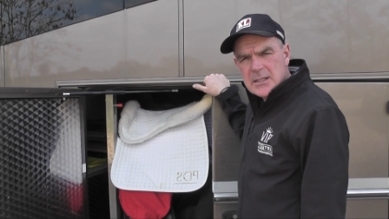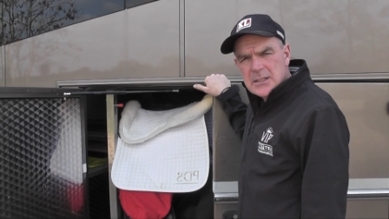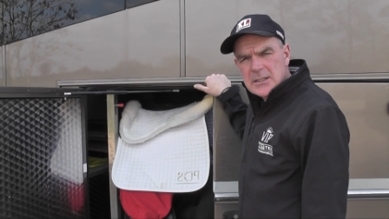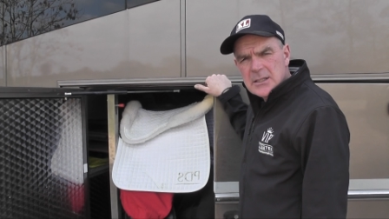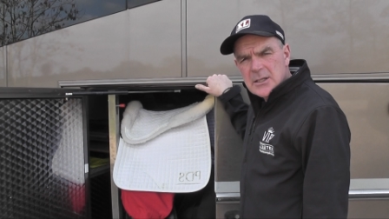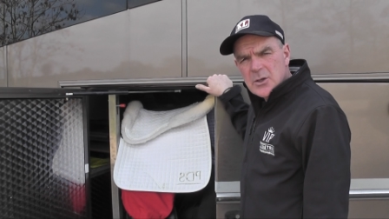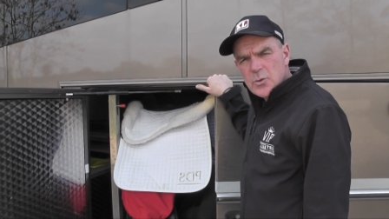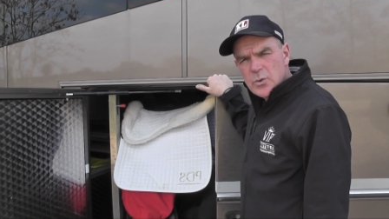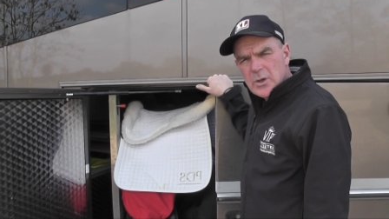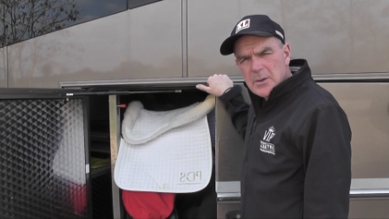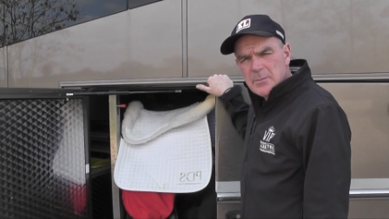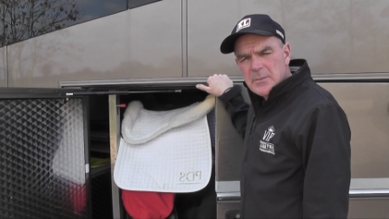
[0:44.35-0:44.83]
and
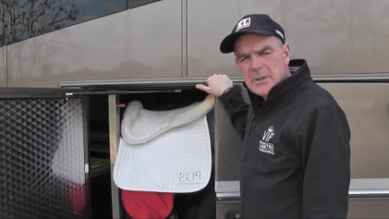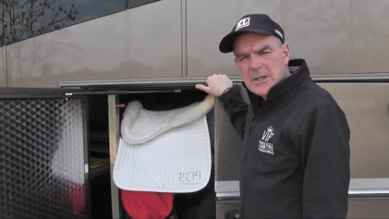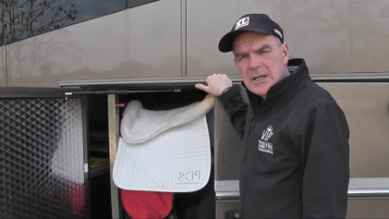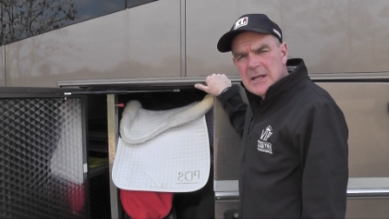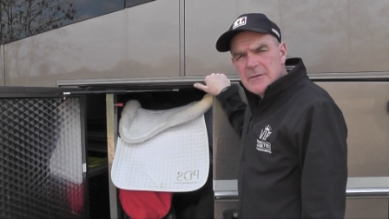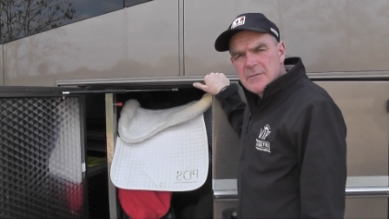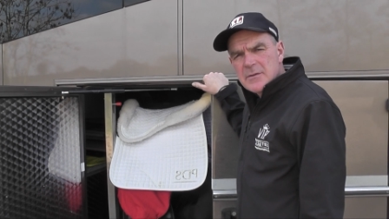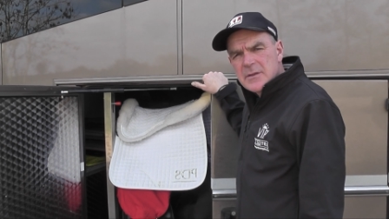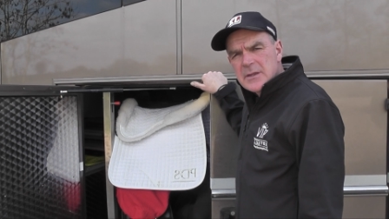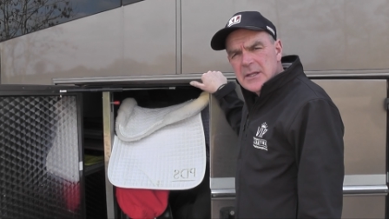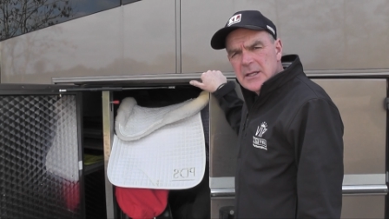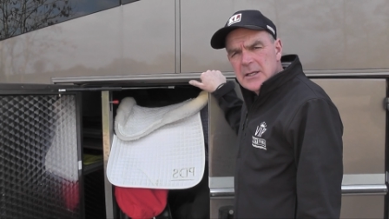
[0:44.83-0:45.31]
equipment and
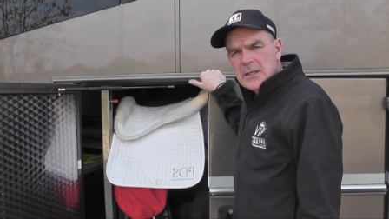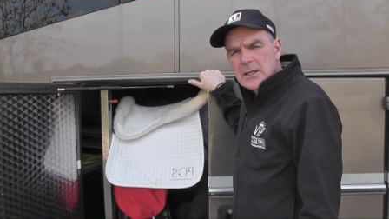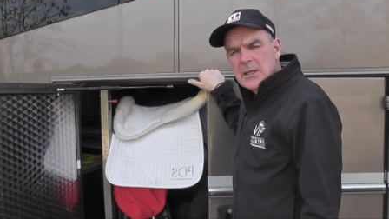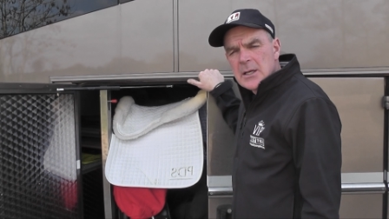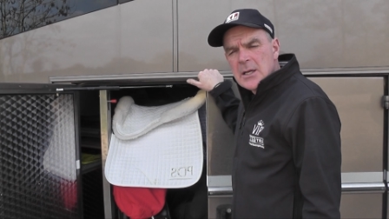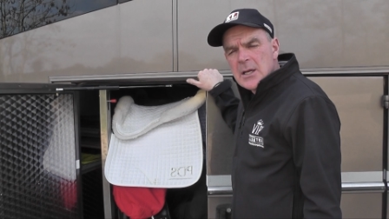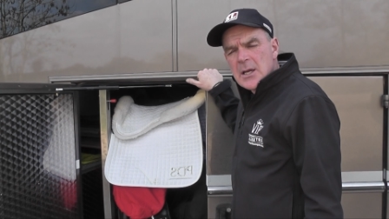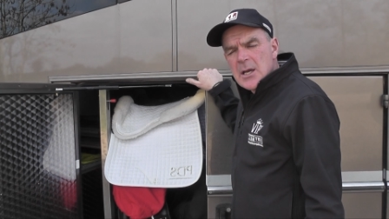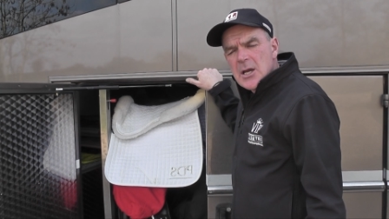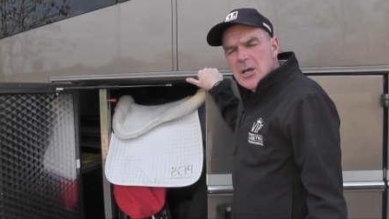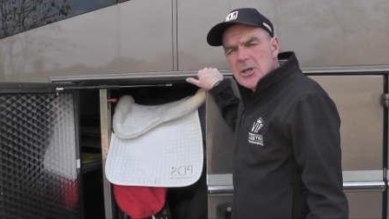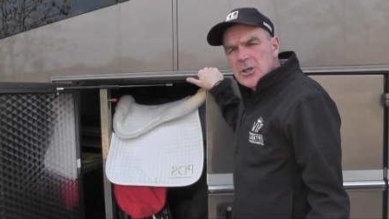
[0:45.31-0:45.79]

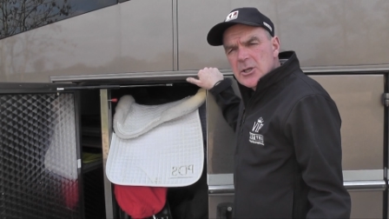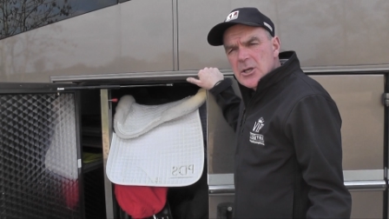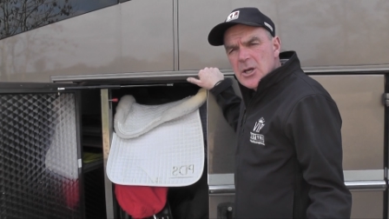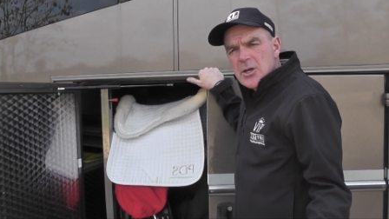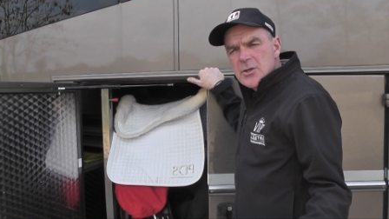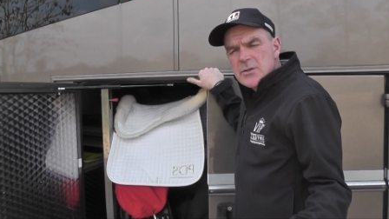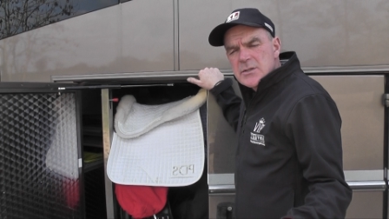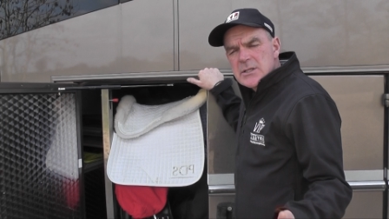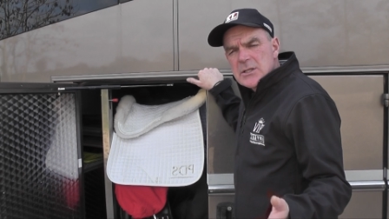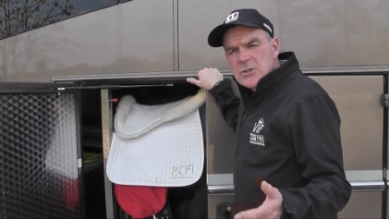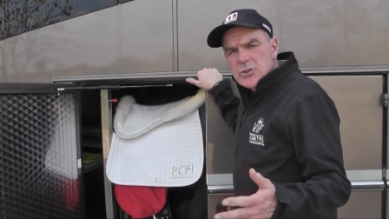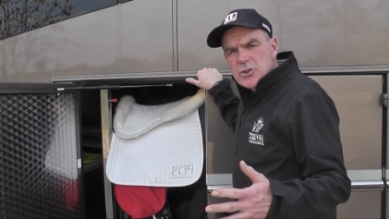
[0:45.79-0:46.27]
everything
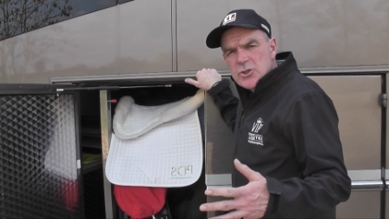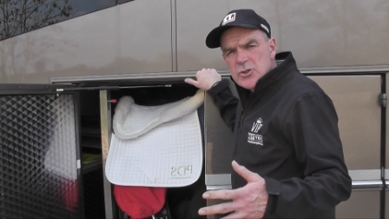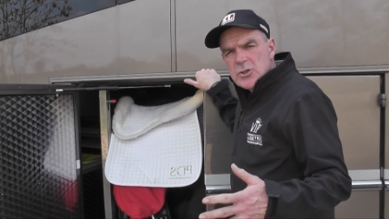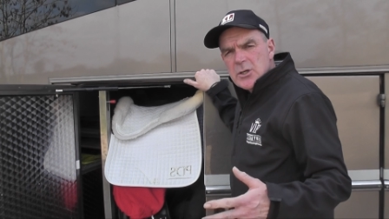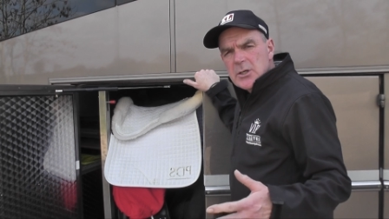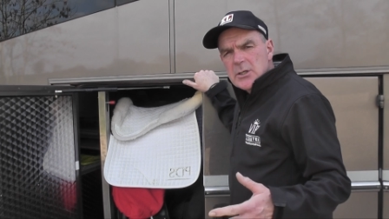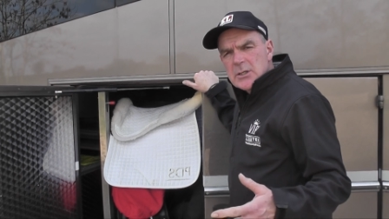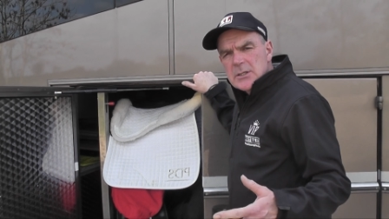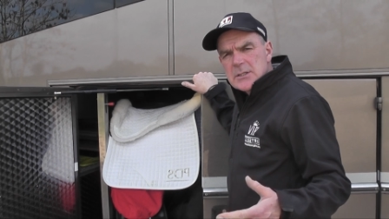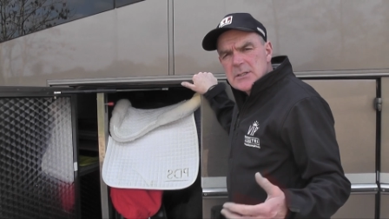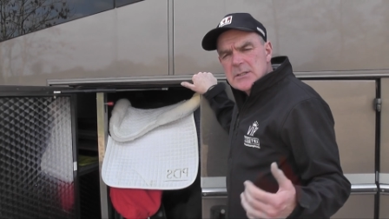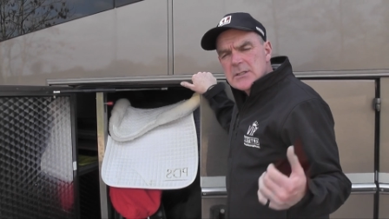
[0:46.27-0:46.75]
goes in
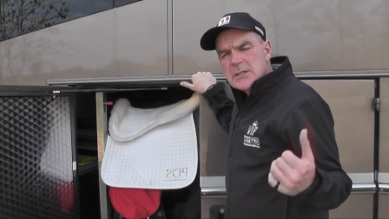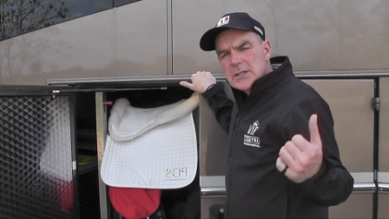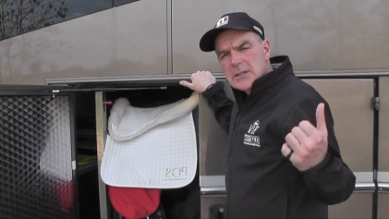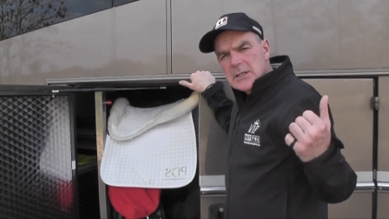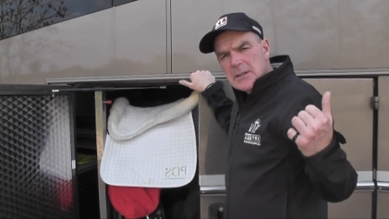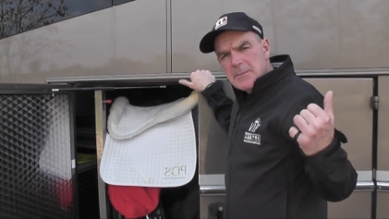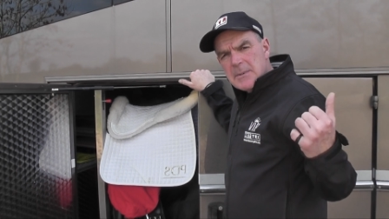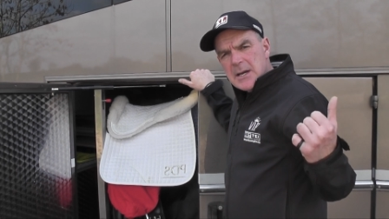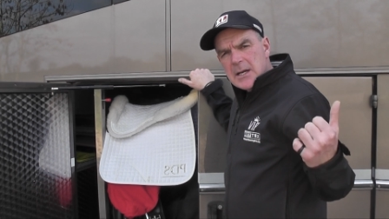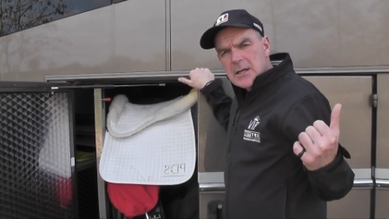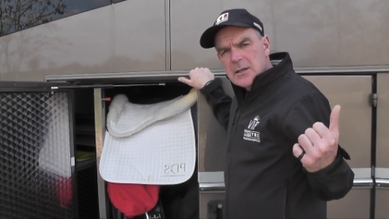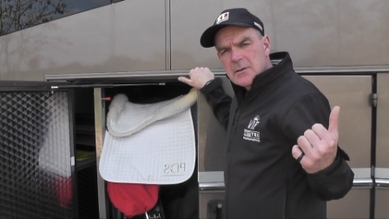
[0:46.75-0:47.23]
trunks in
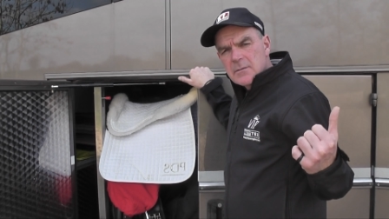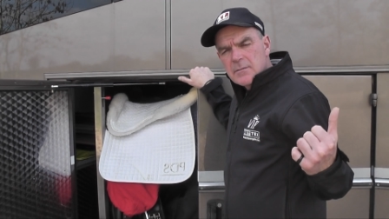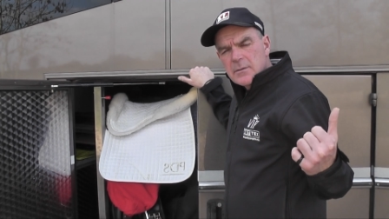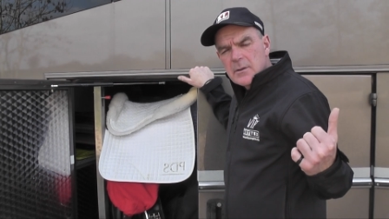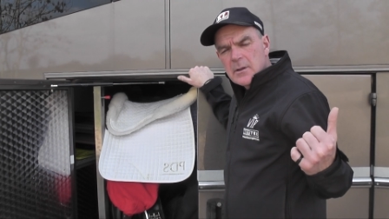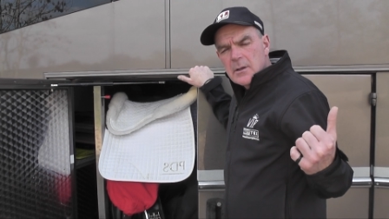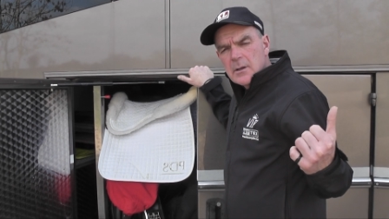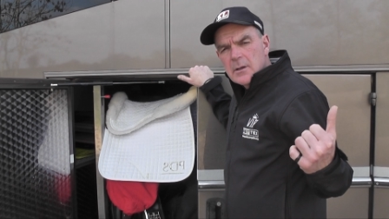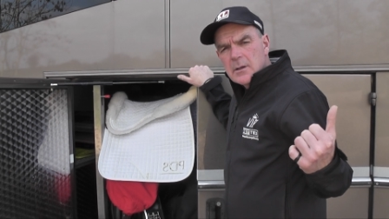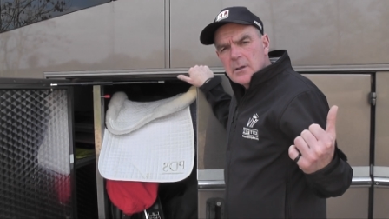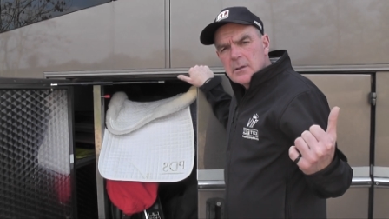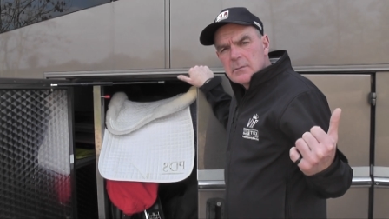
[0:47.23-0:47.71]
the back of
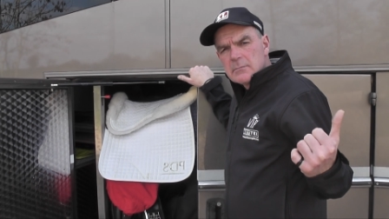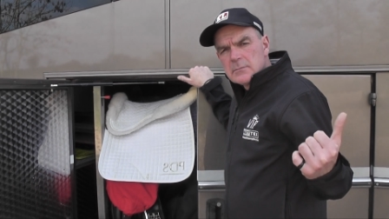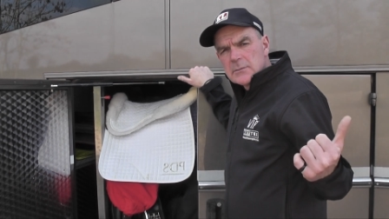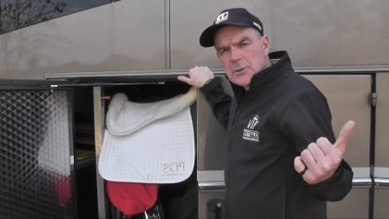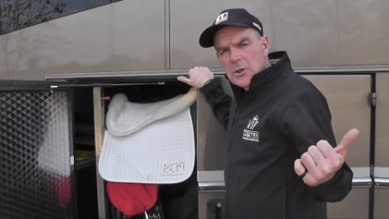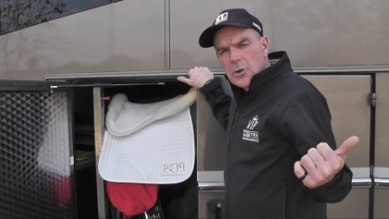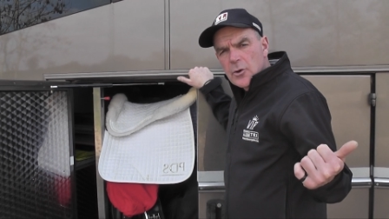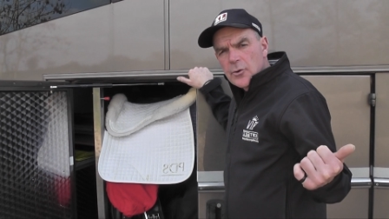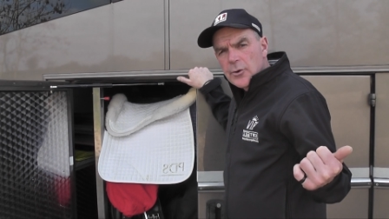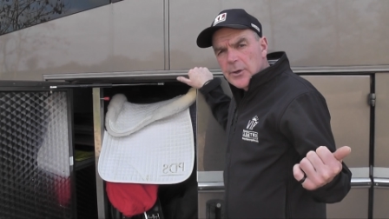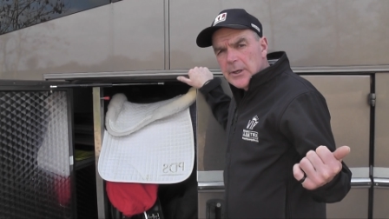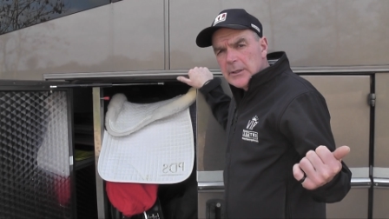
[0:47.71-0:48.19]
the
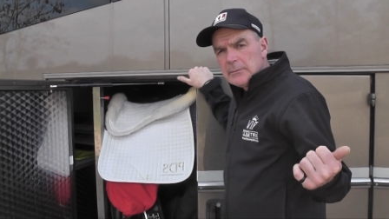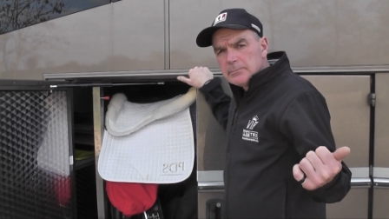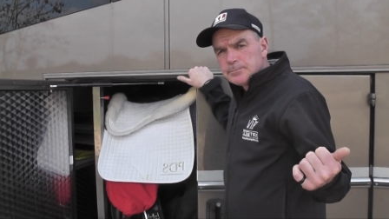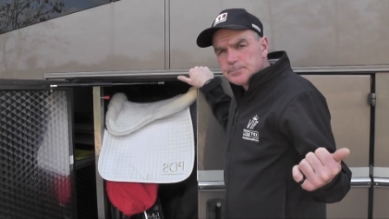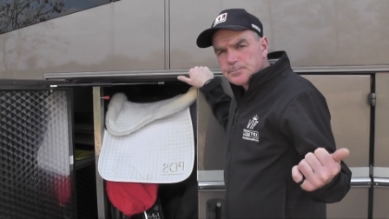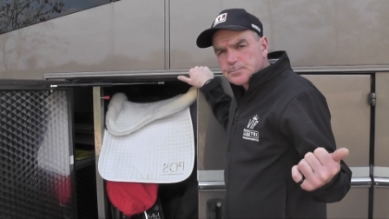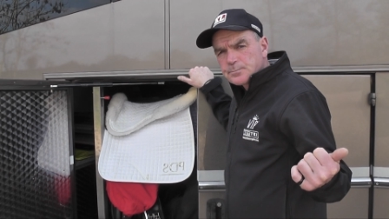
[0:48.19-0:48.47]
lorry.